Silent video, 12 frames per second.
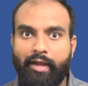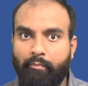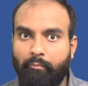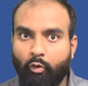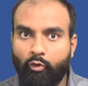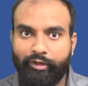
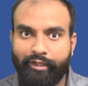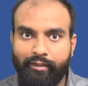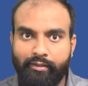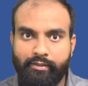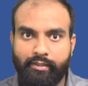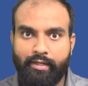more
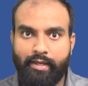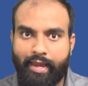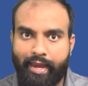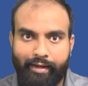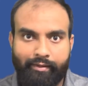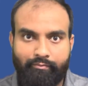readers,
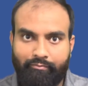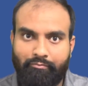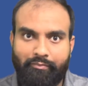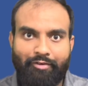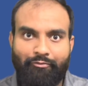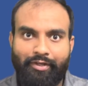and
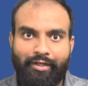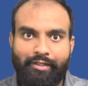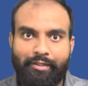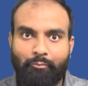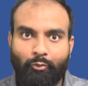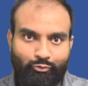
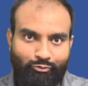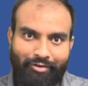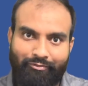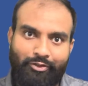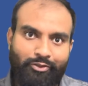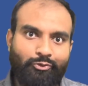definitely more
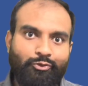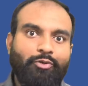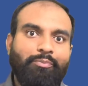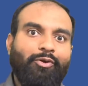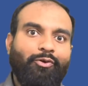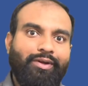traffic to your
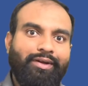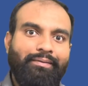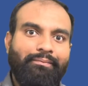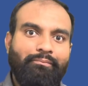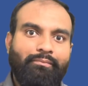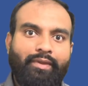blog.
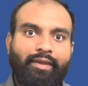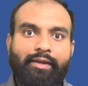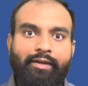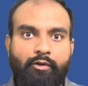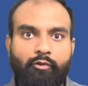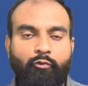
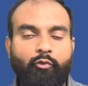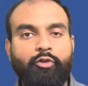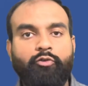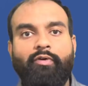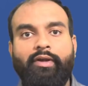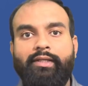
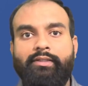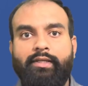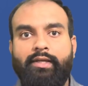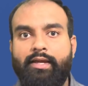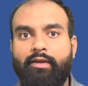Fourth one is